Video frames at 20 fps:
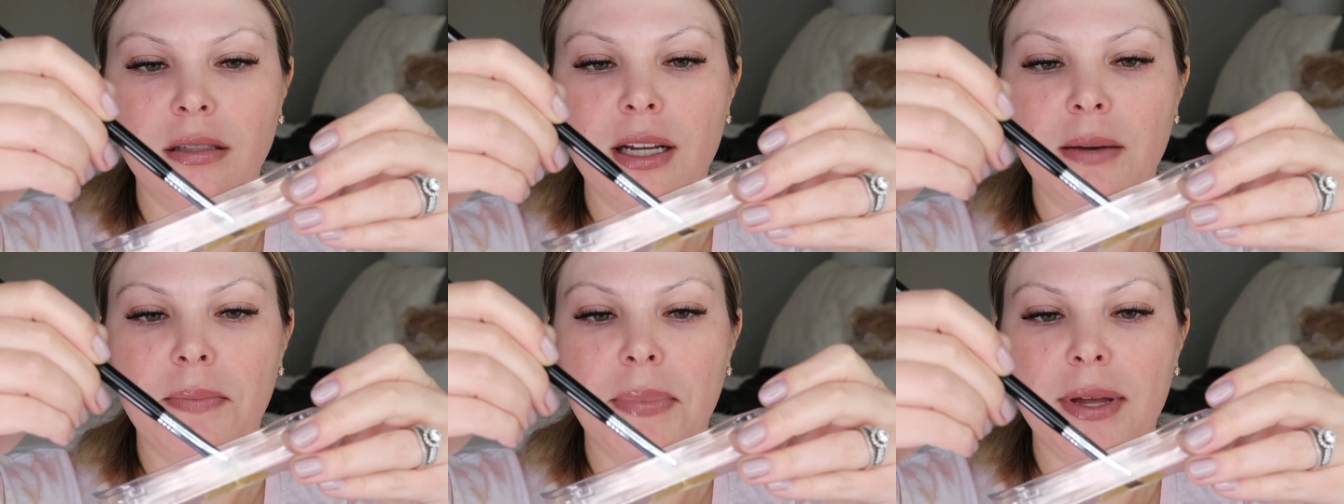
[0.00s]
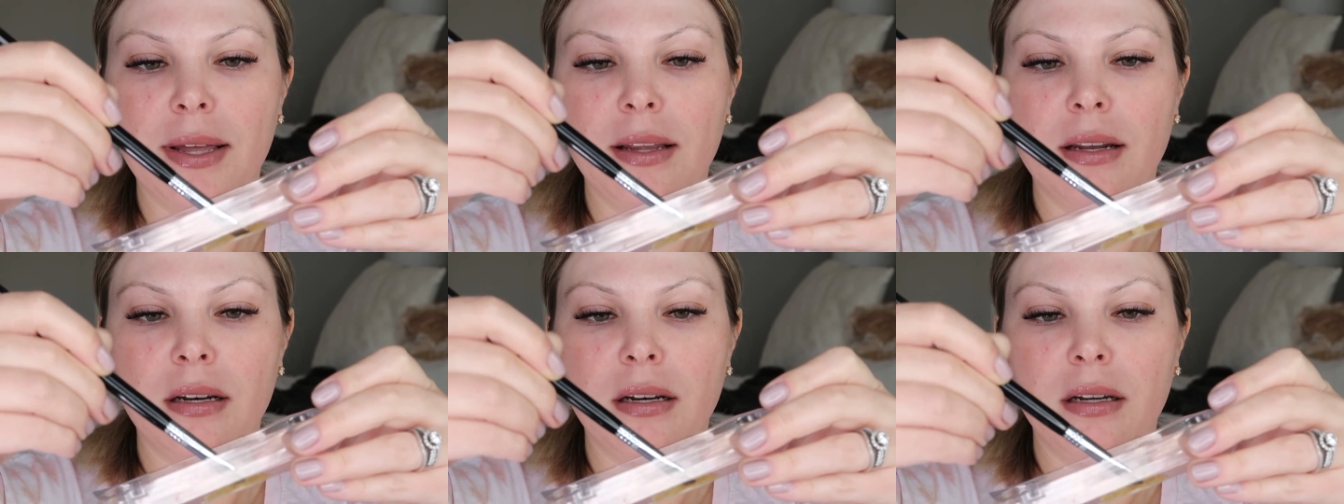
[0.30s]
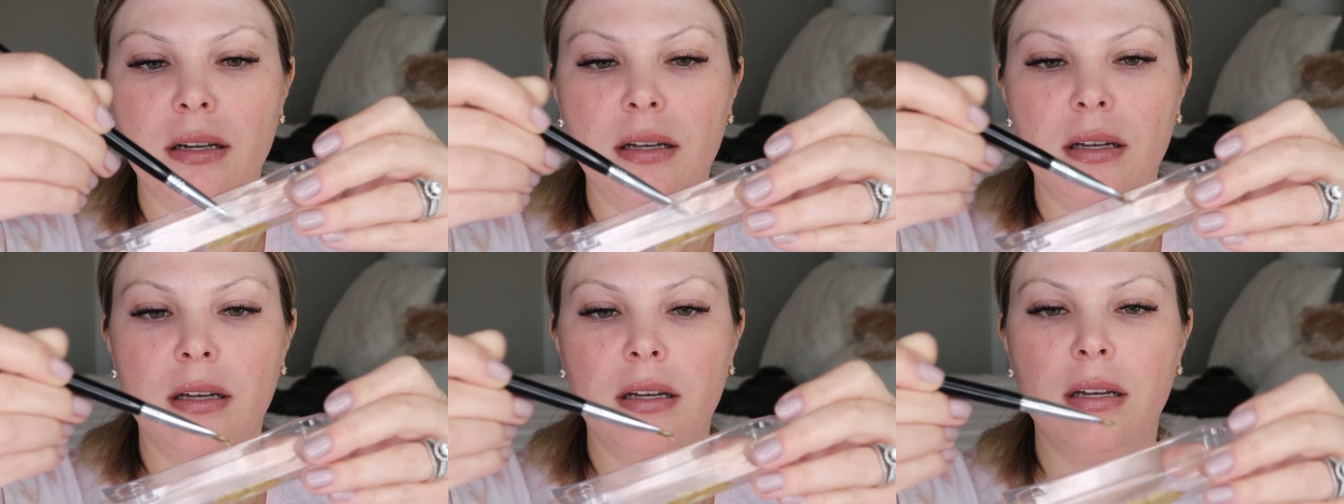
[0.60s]
dipping
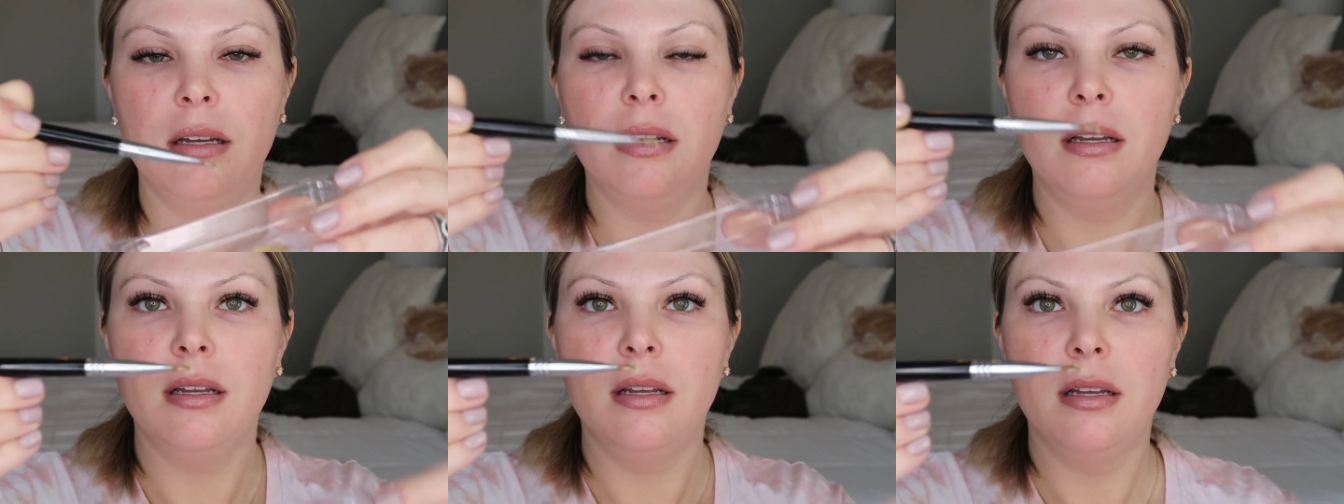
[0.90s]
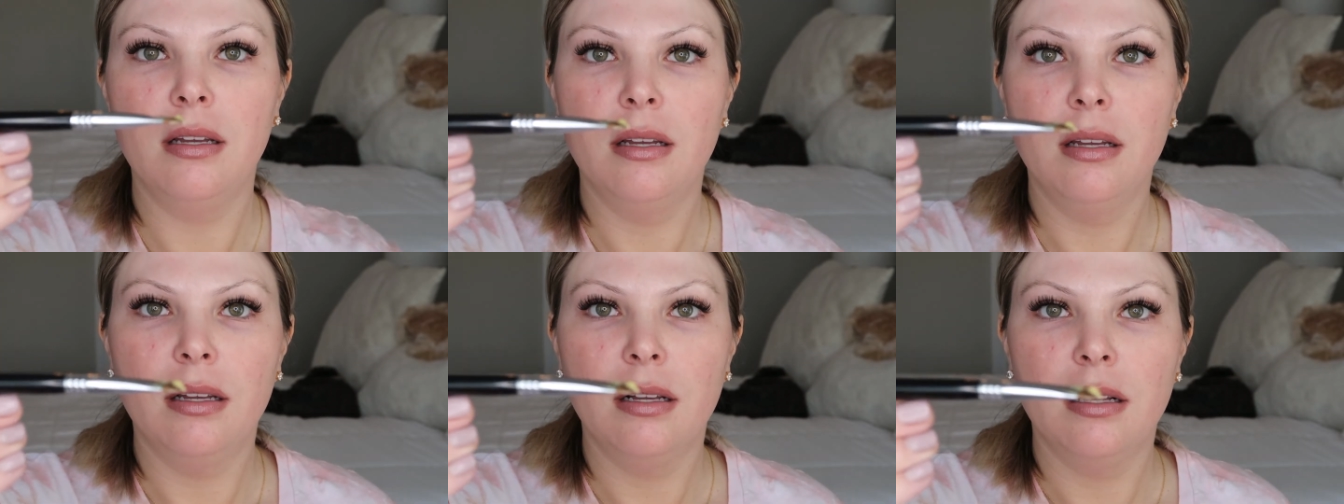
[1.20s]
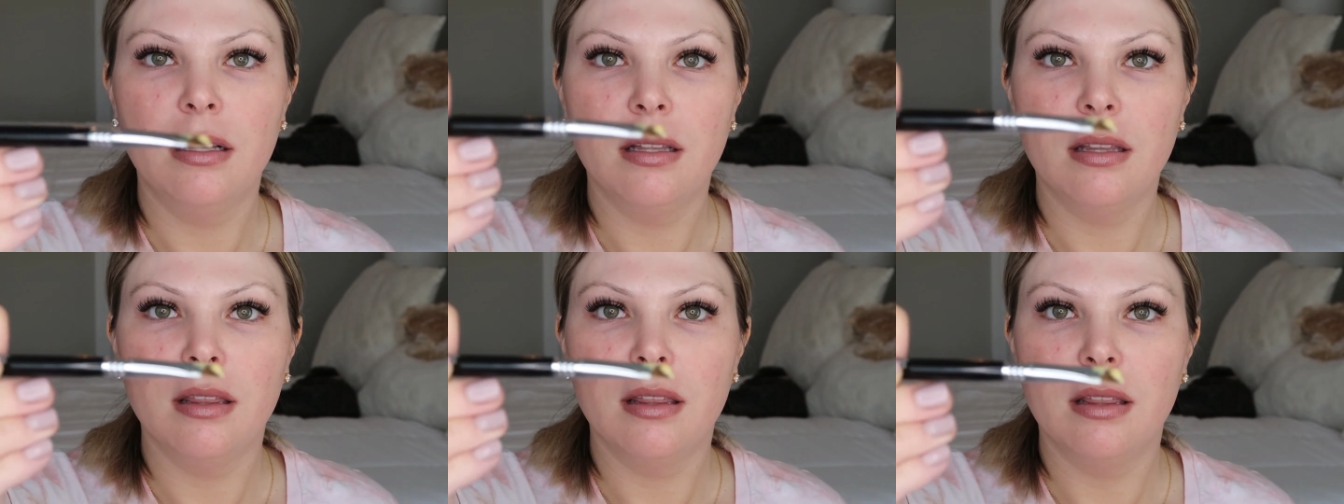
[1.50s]

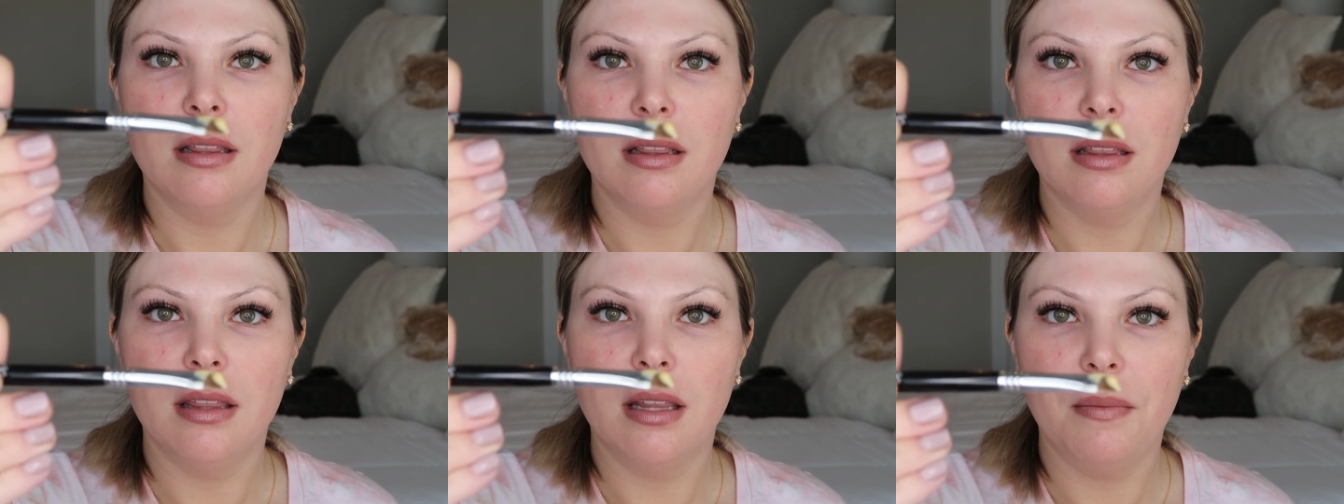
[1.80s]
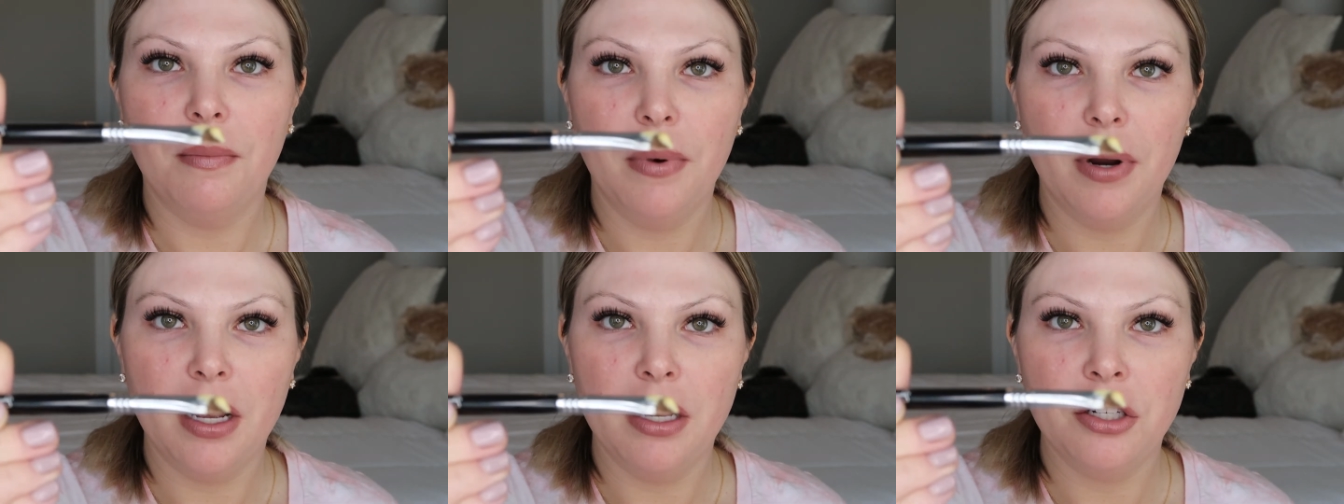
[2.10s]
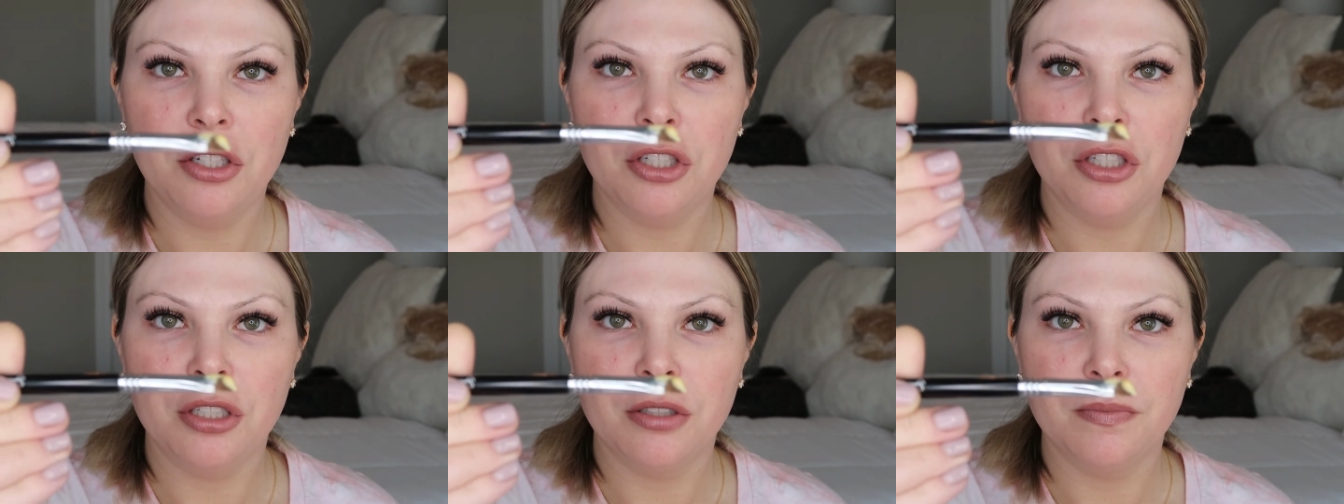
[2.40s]
the
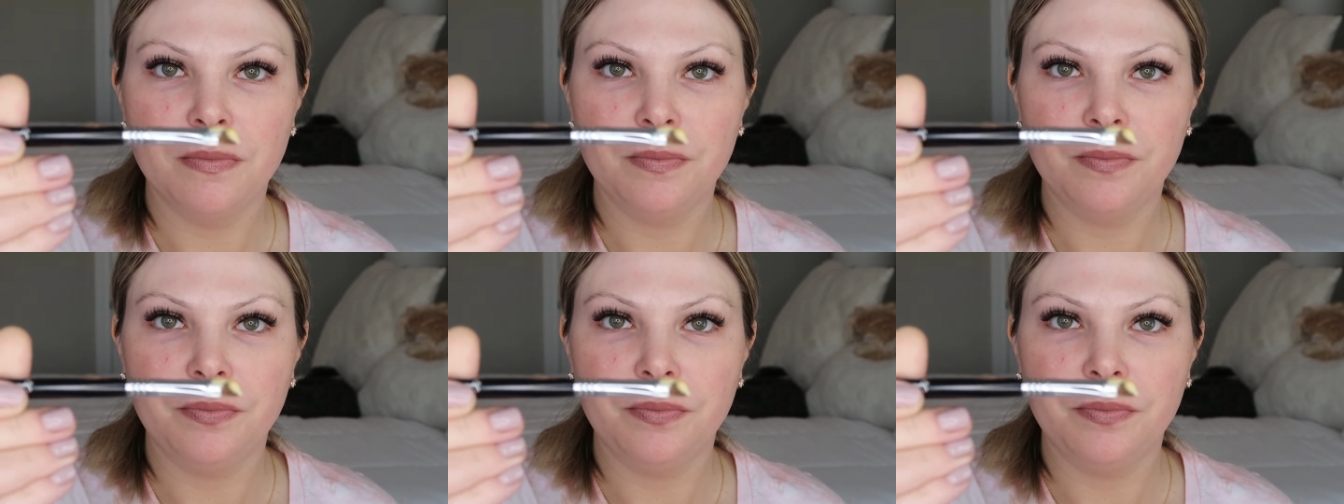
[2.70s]
brush